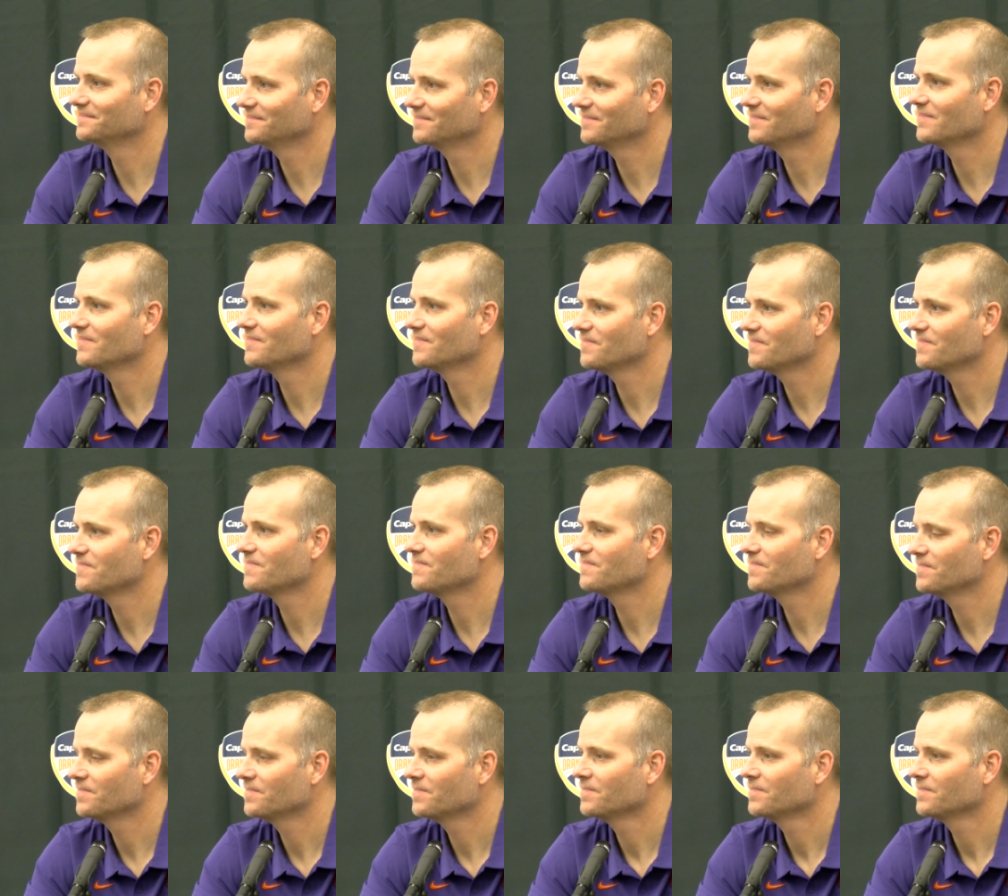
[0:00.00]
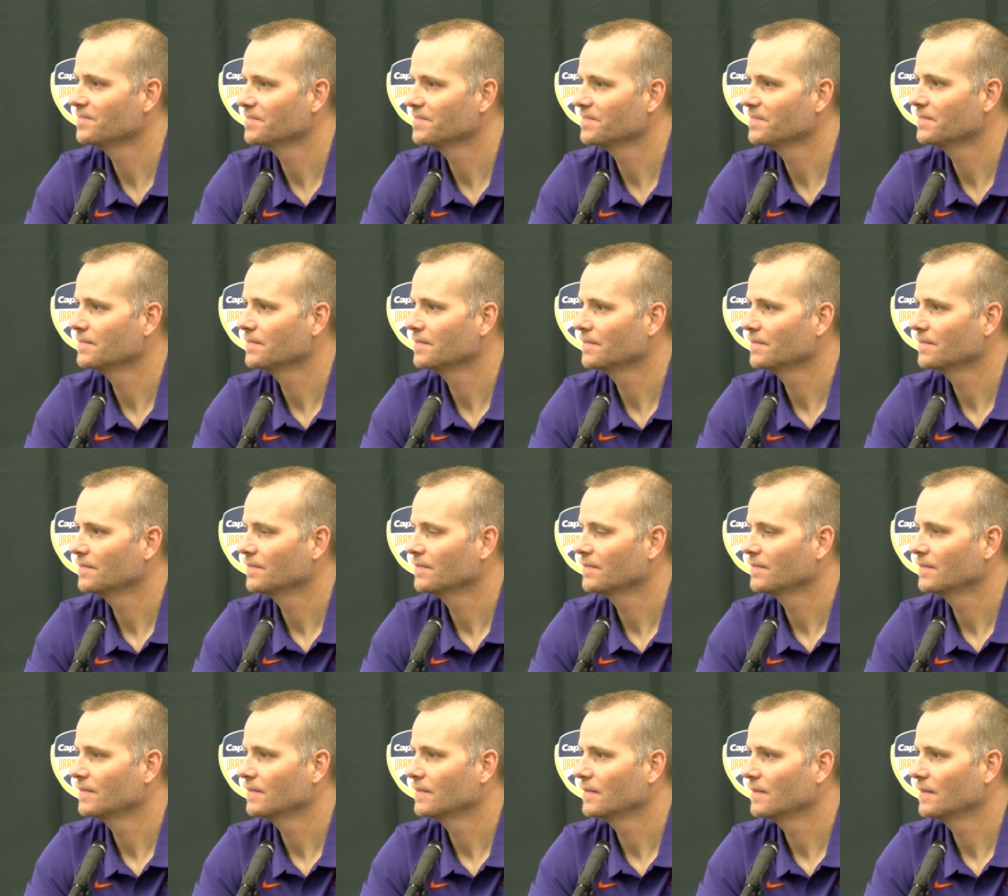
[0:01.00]
playbook yet. How do
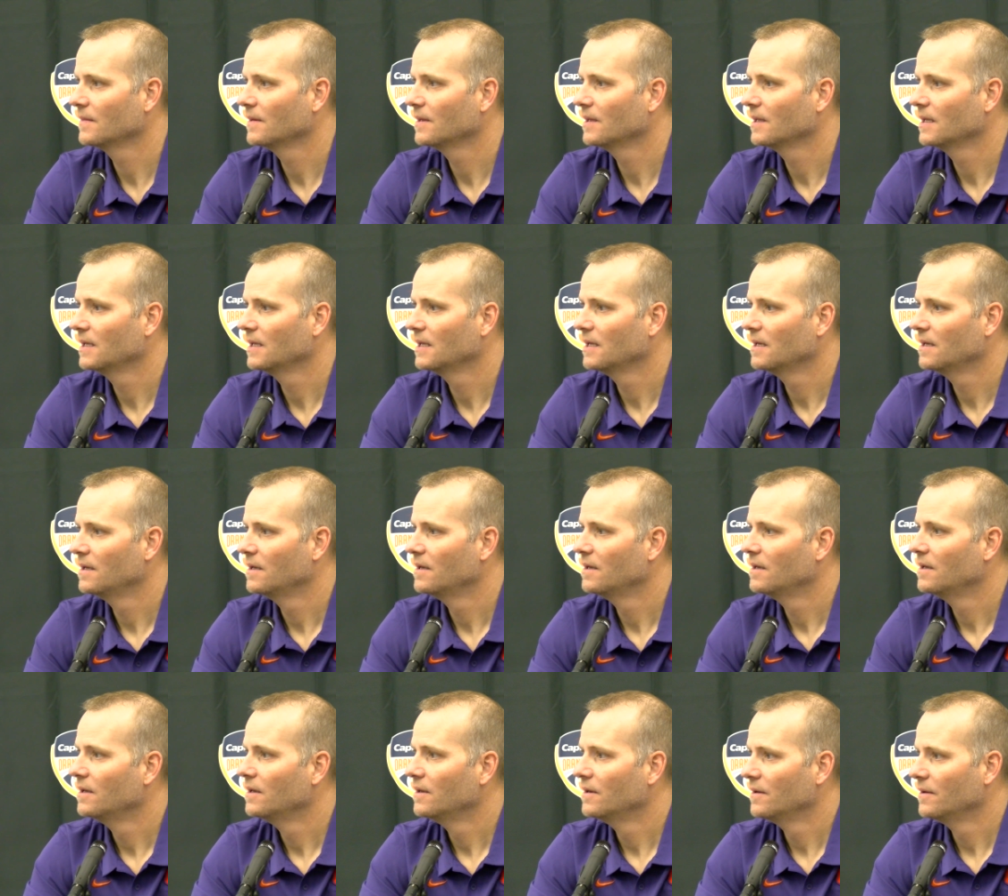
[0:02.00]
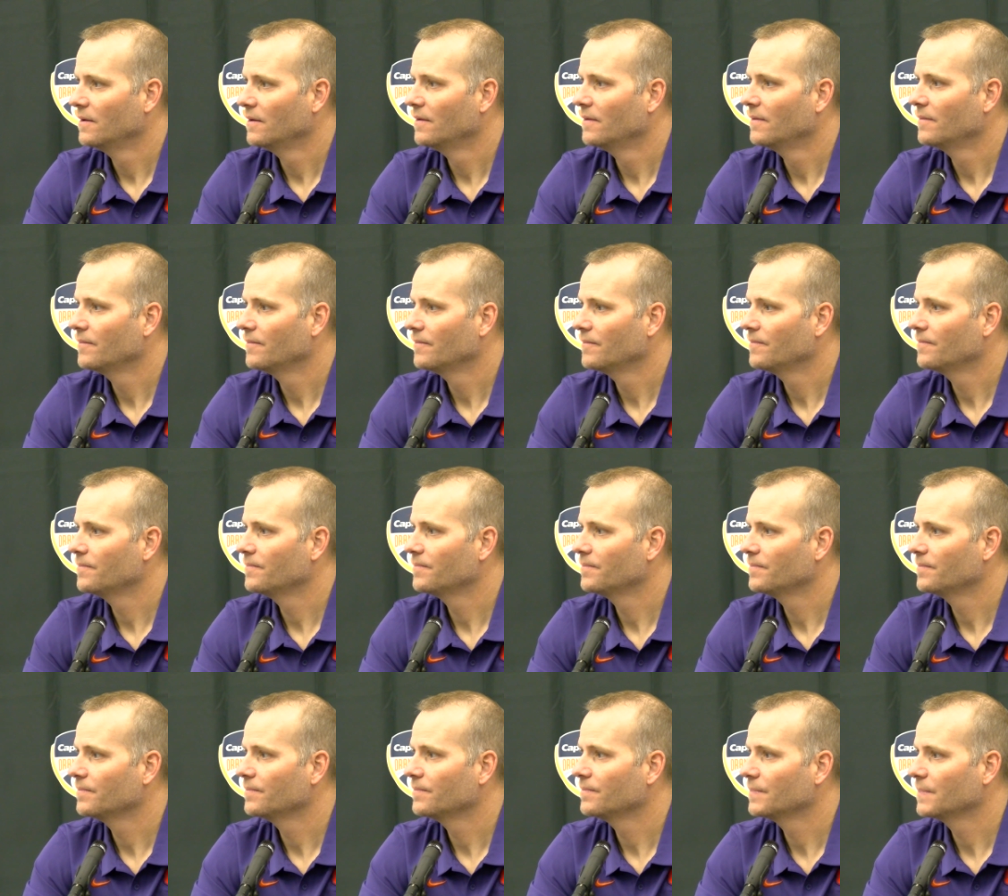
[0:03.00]
you bring it along a
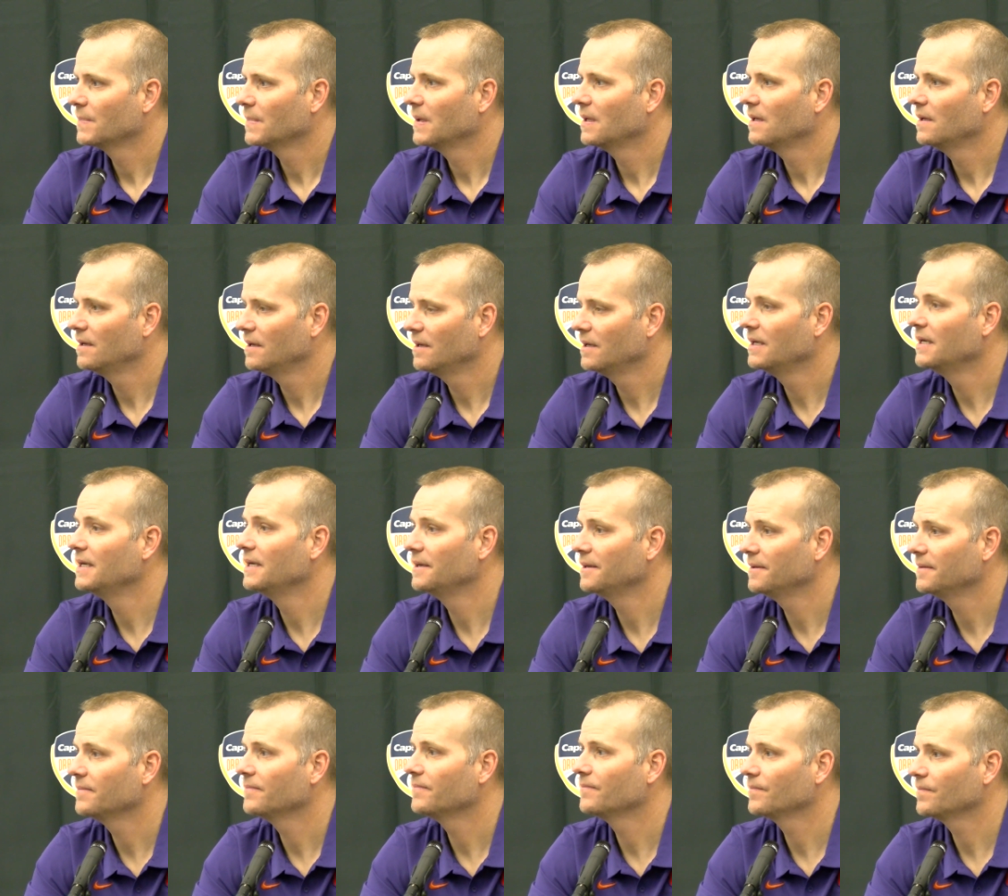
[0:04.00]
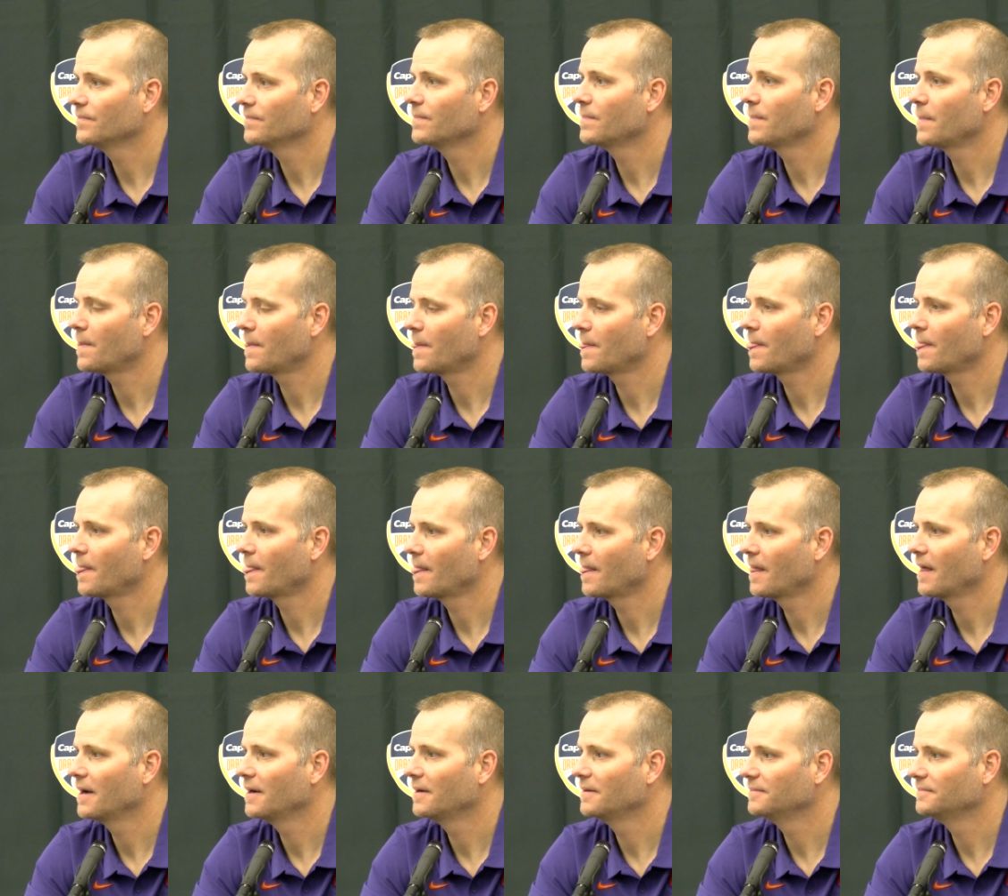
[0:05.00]
young player, a quarterback,
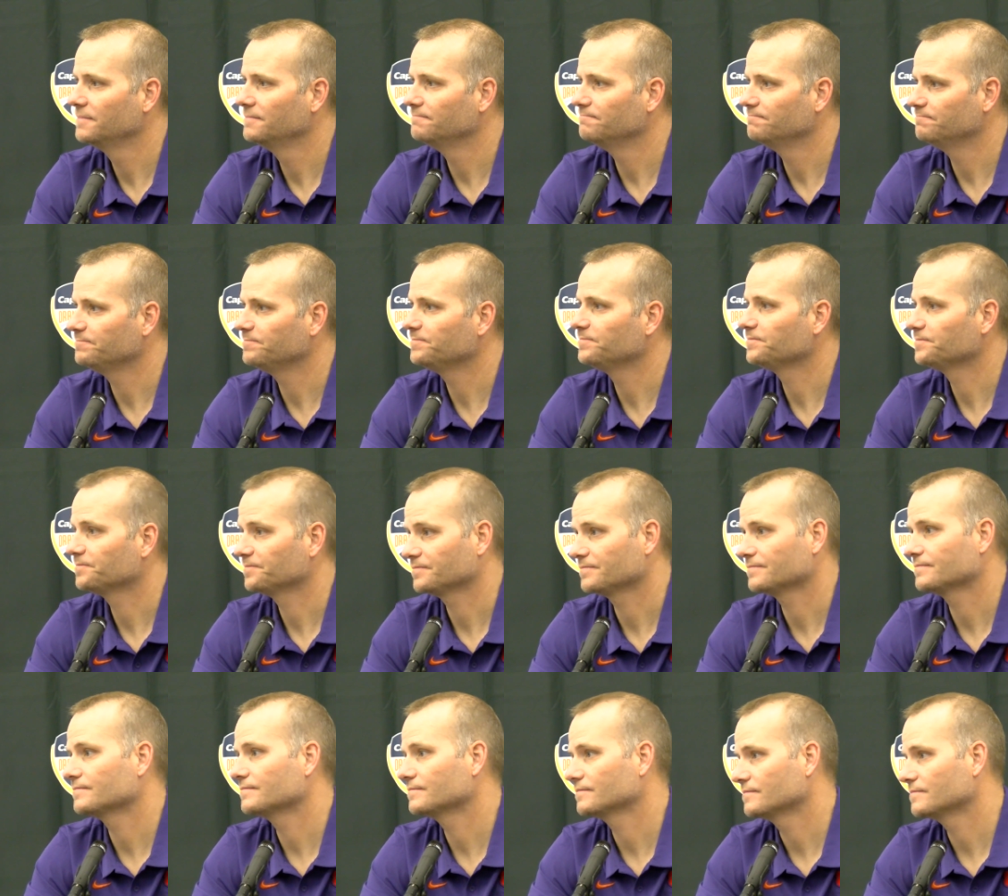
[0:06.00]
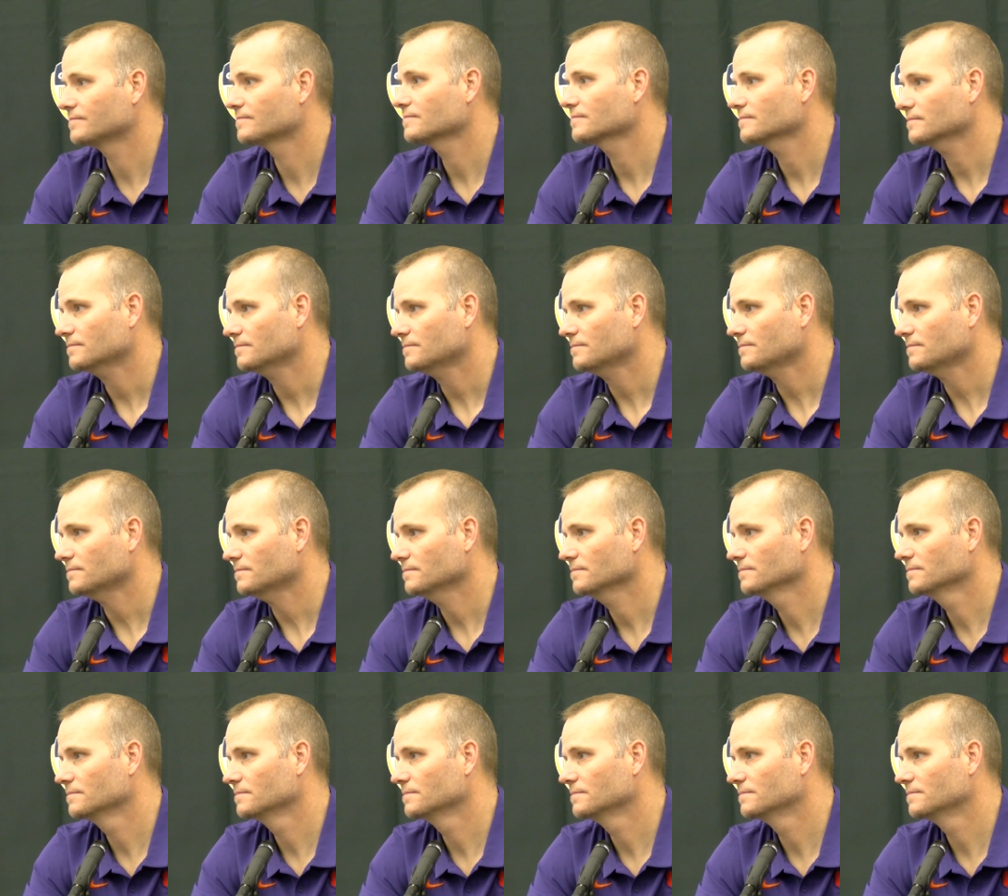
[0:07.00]
to not tie his hands too
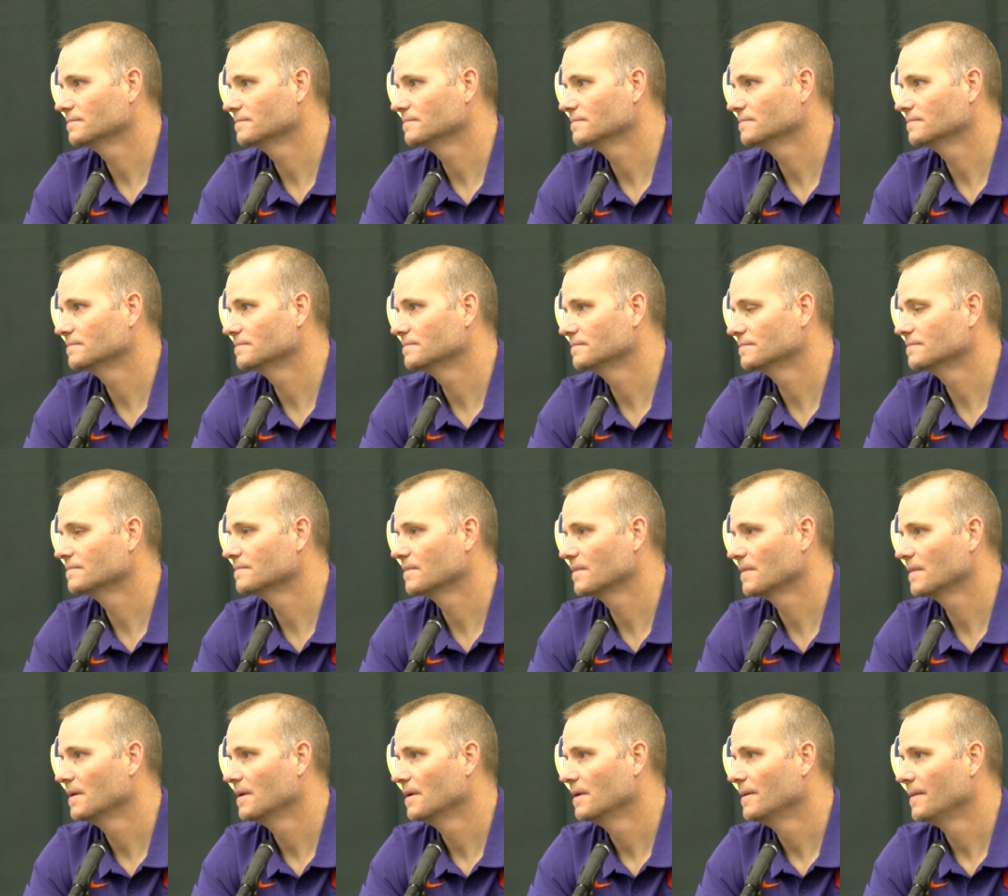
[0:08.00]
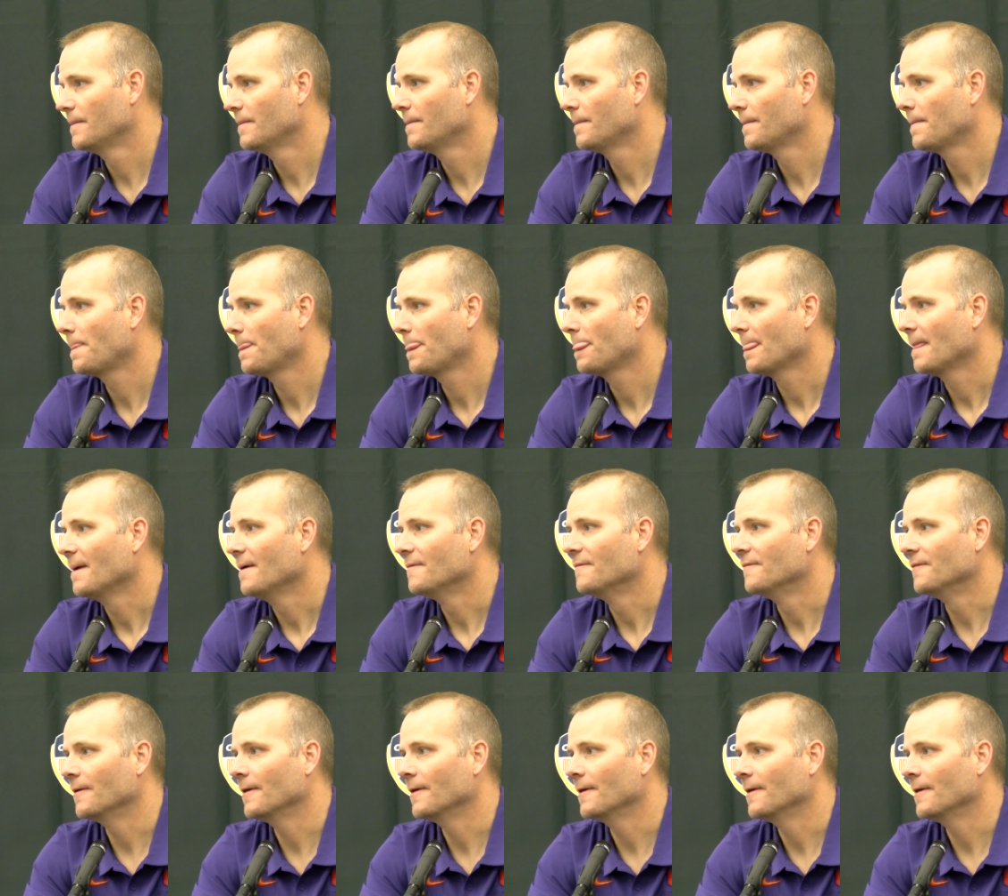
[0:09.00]
much, but then also kind of not stop his breath?